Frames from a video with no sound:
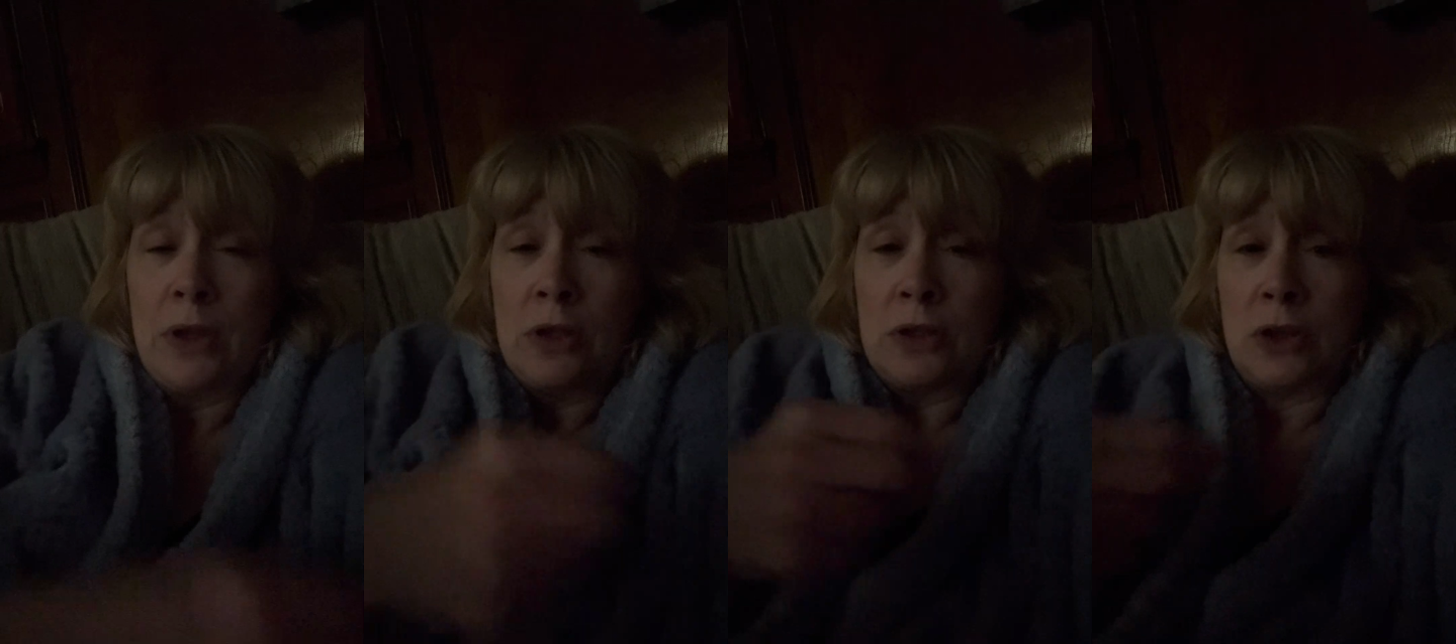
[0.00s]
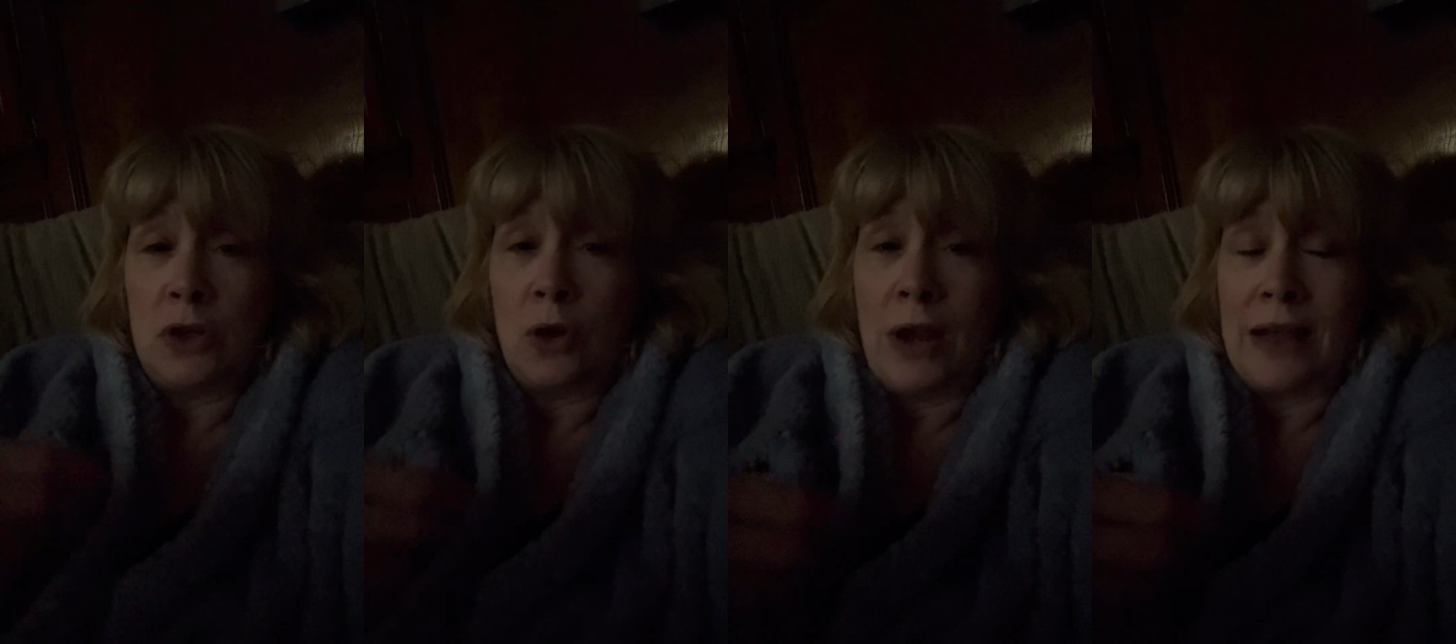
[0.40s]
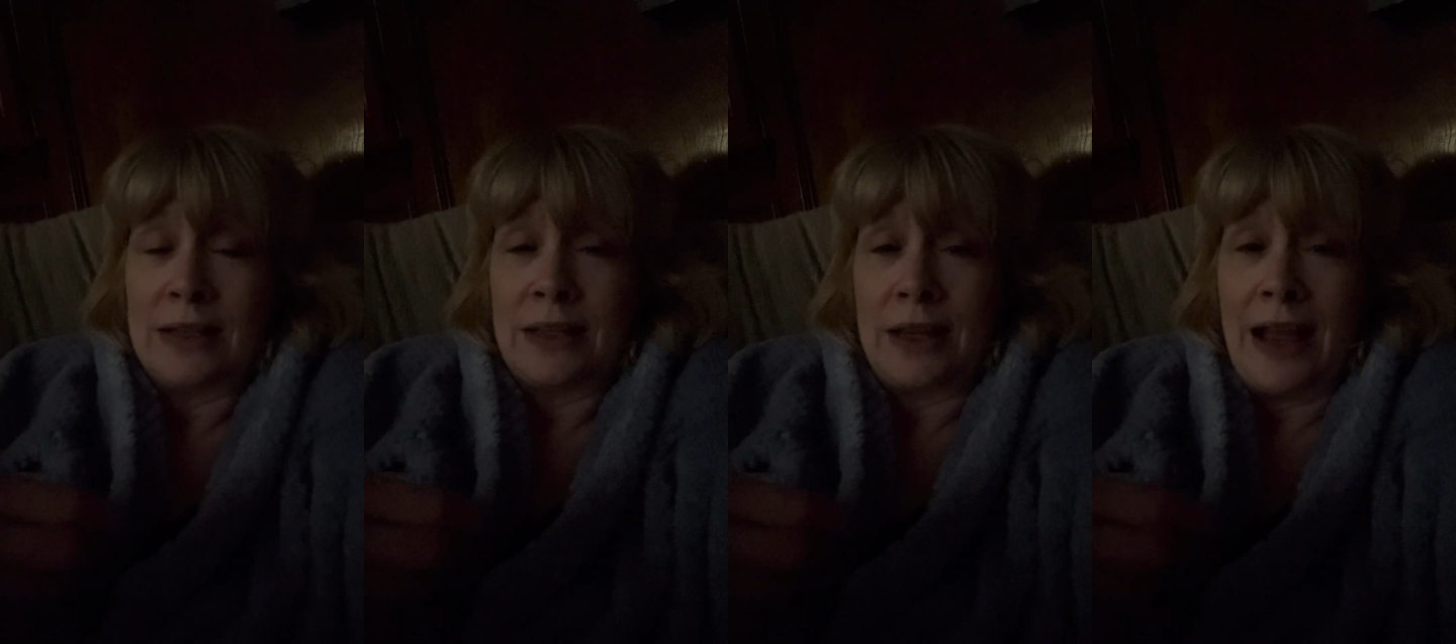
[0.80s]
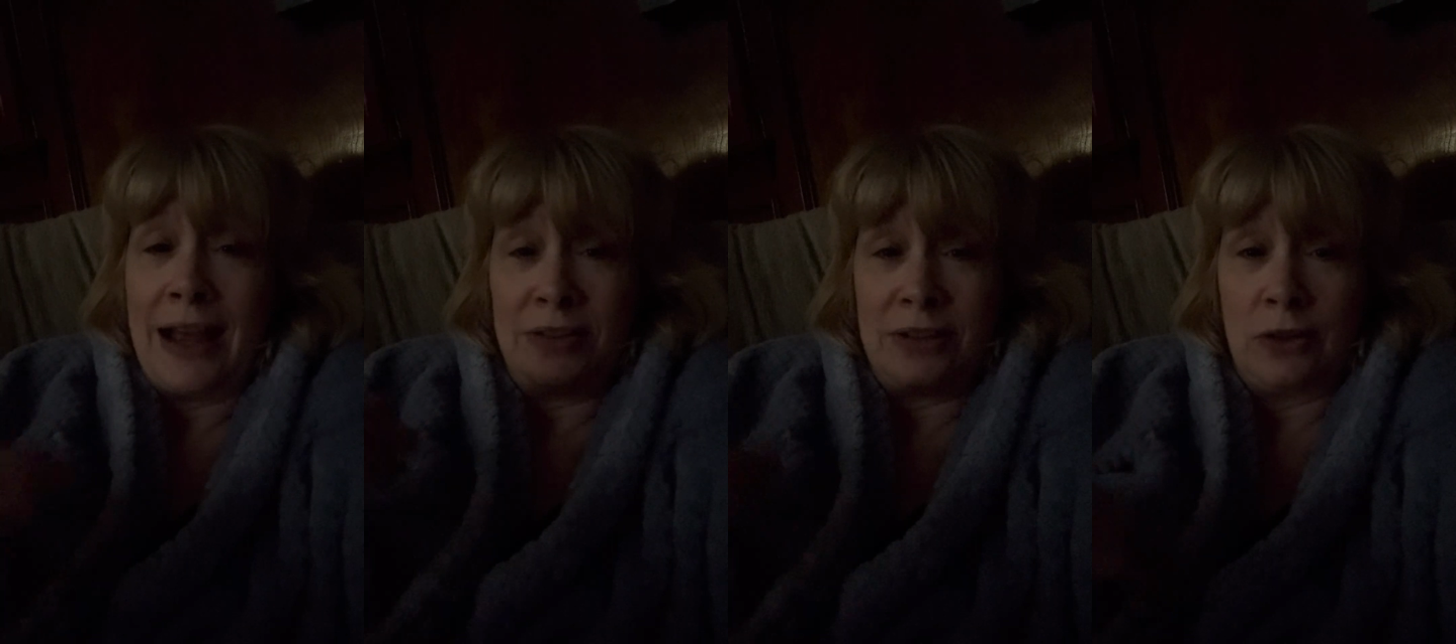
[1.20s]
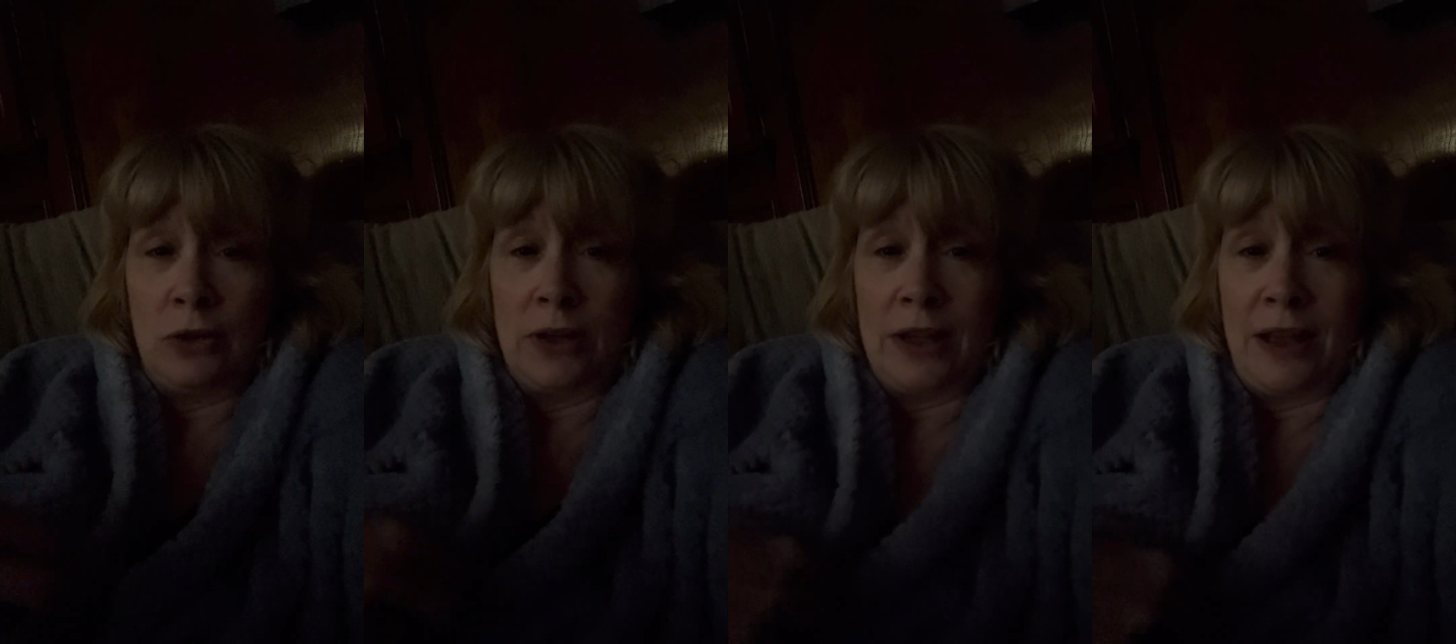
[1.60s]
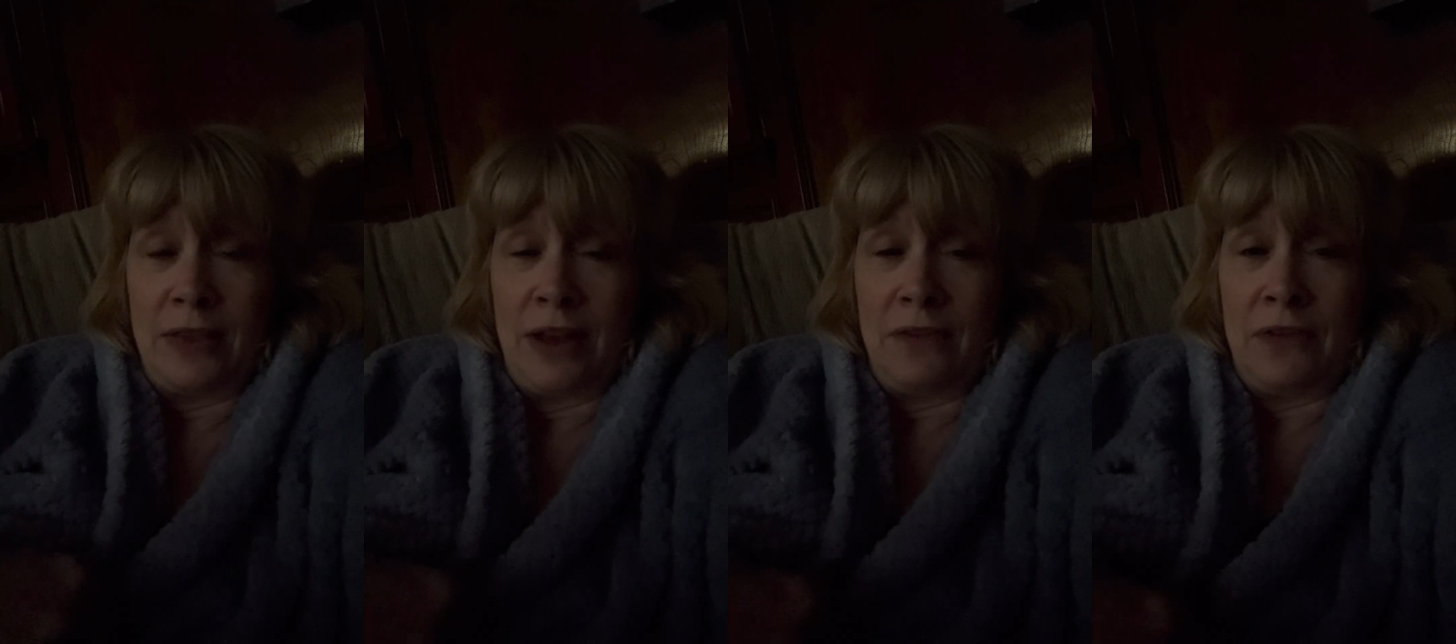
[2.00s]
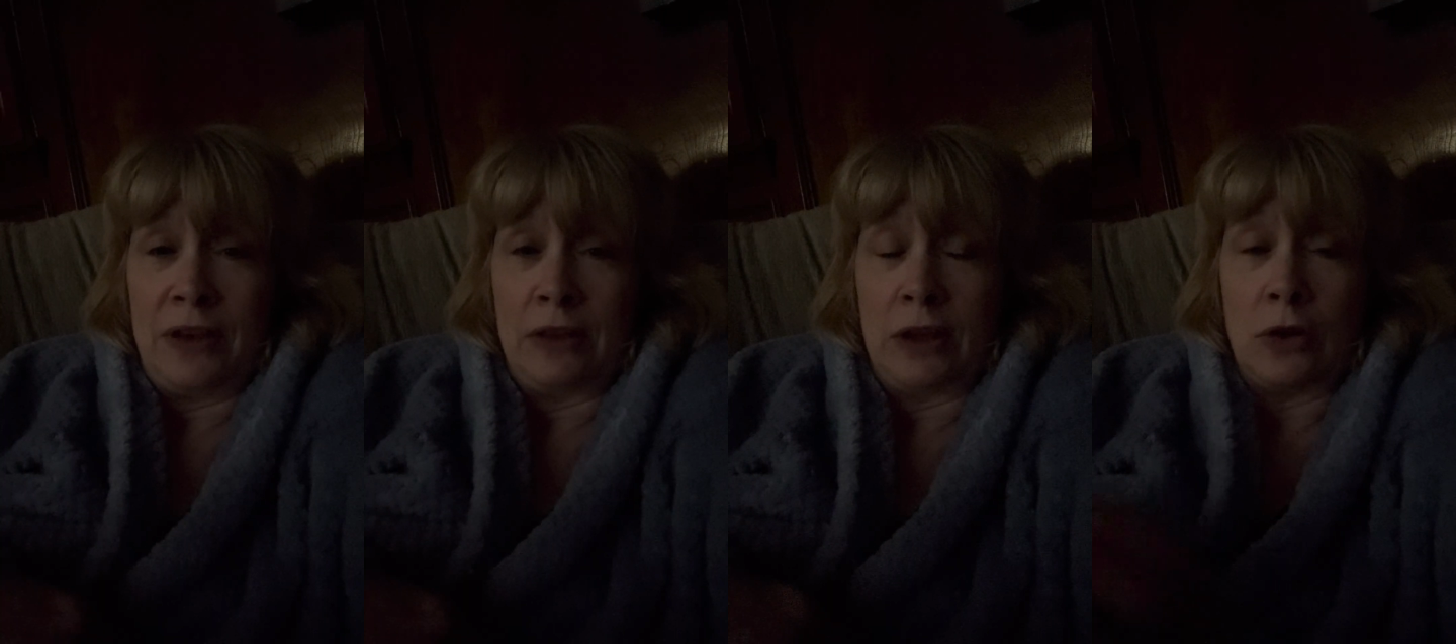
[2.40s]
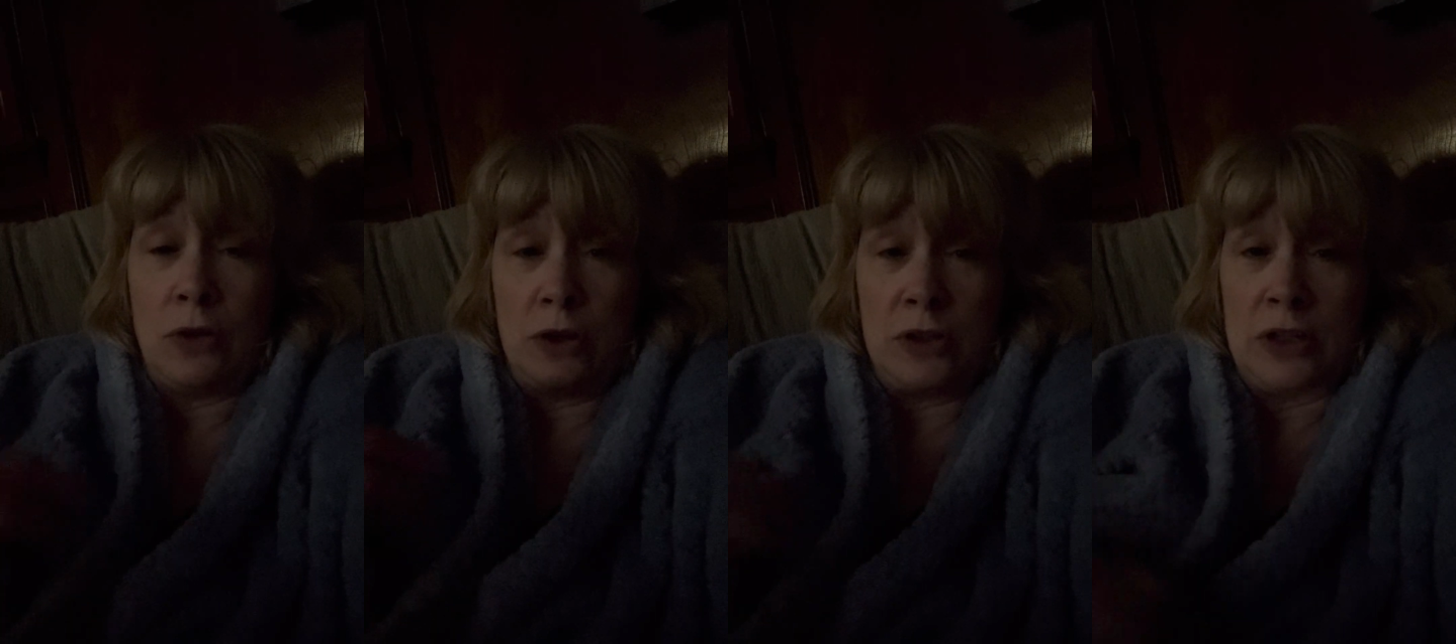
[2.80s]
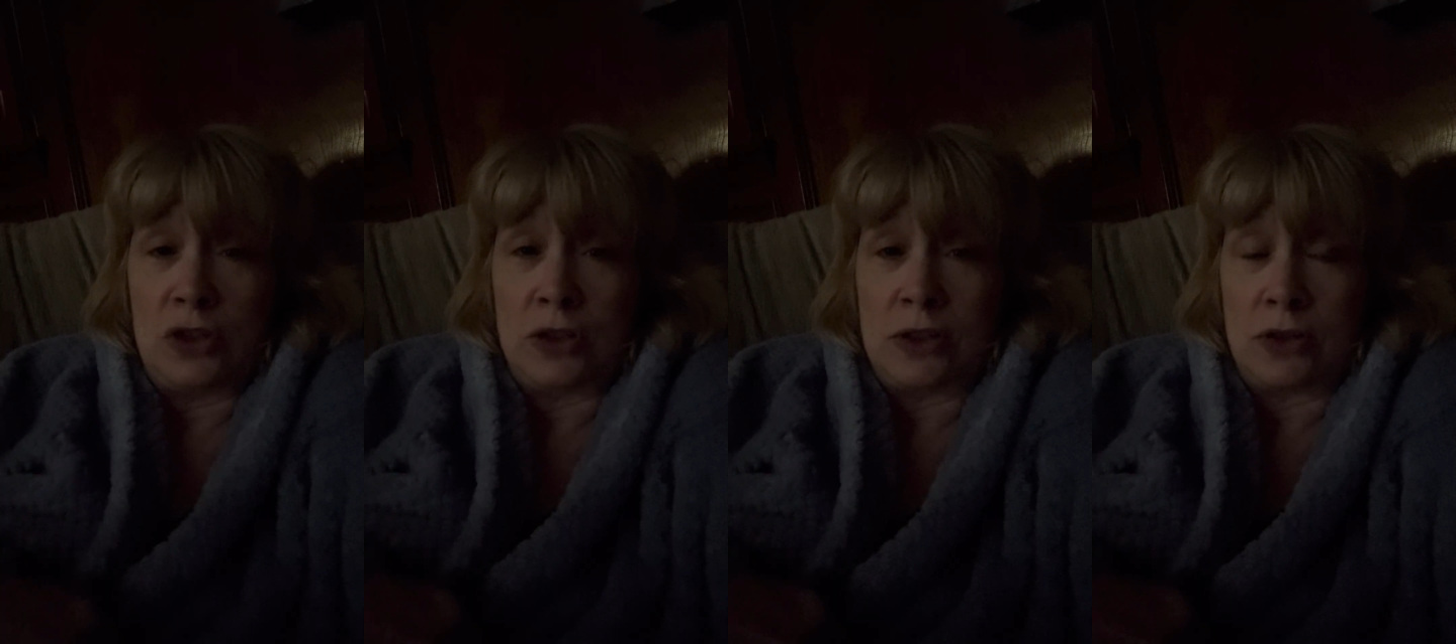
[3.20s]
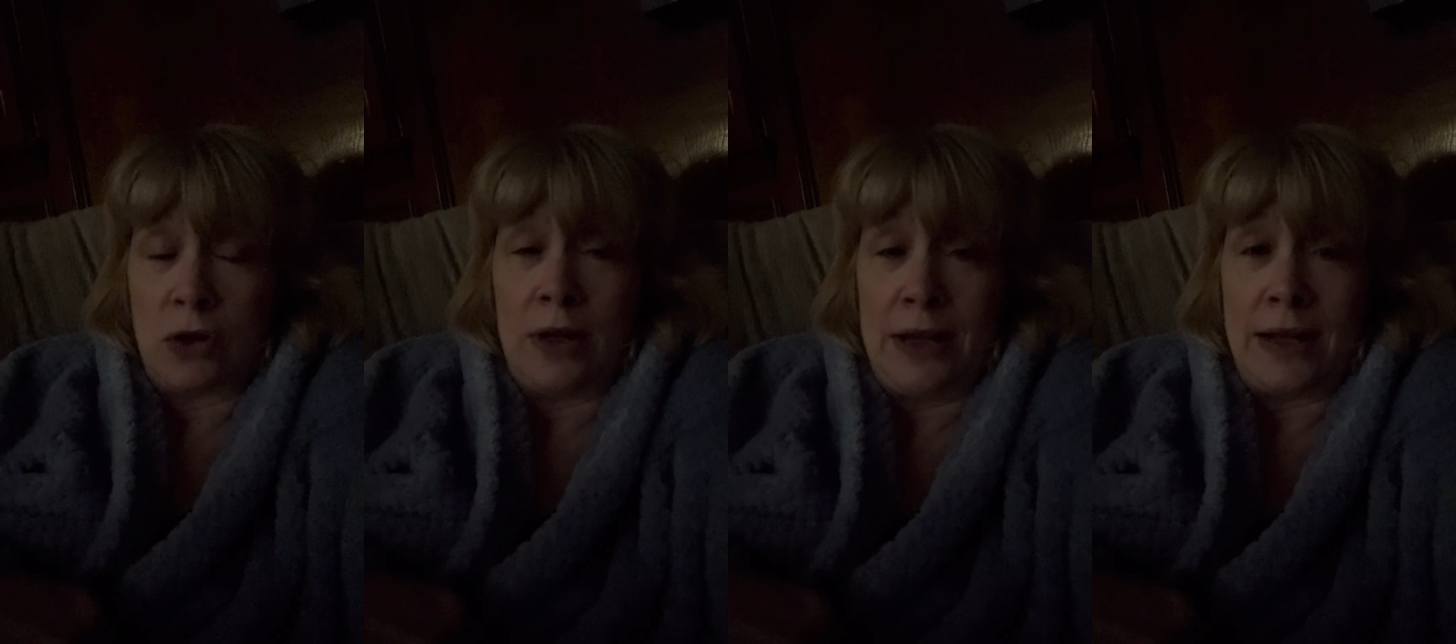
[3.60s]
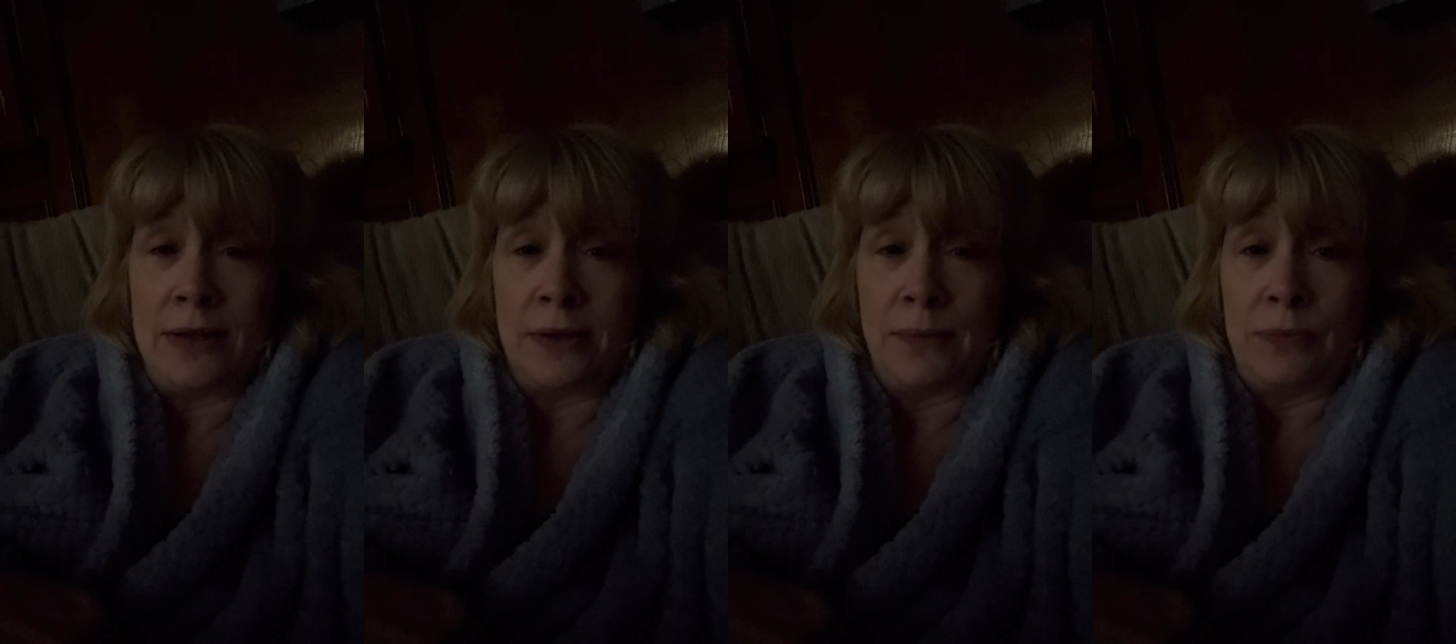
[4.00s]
So you're asking, as they're looking at that feeling or their attention is on it,